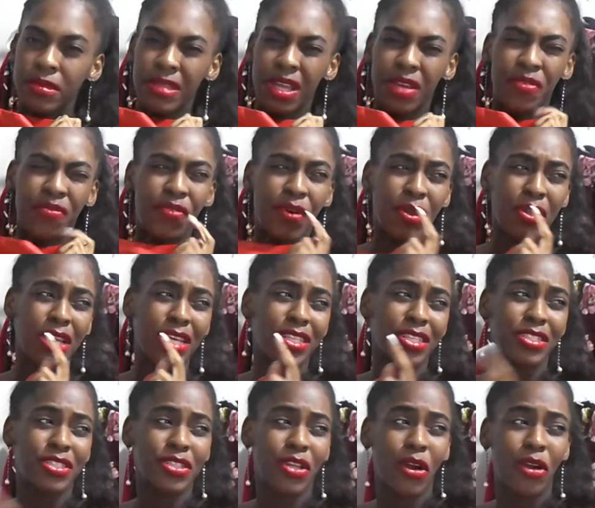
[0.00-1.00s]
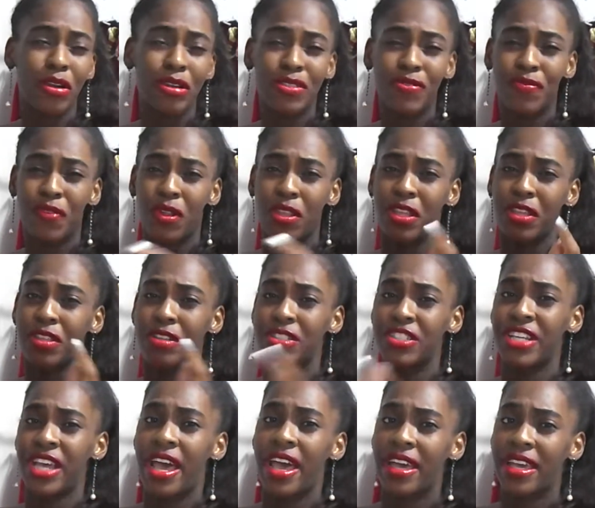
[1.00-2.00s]
Faux leather skirts, faux leather
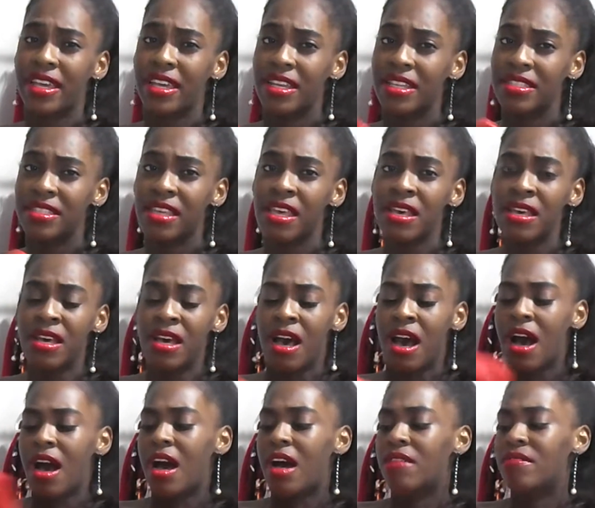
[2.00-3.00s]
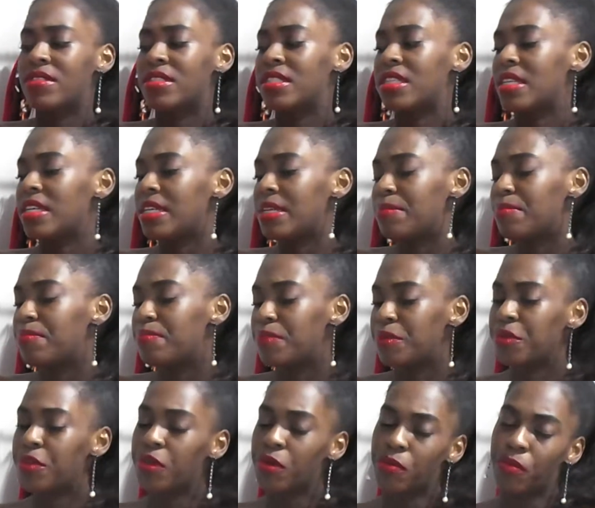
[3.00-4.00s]
jackets. Obviously, you
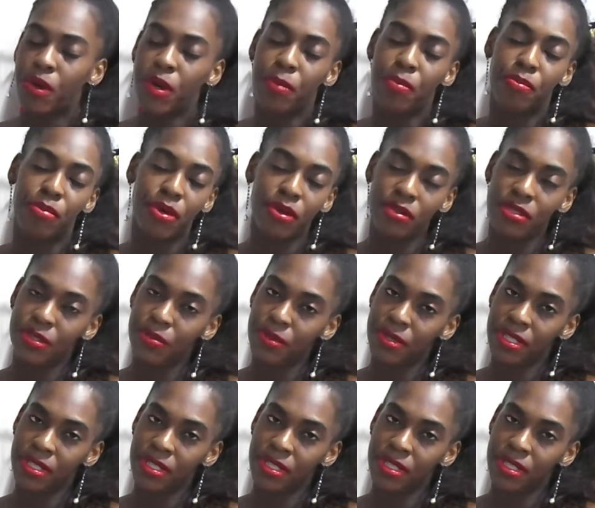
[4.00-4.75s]
can wear boots with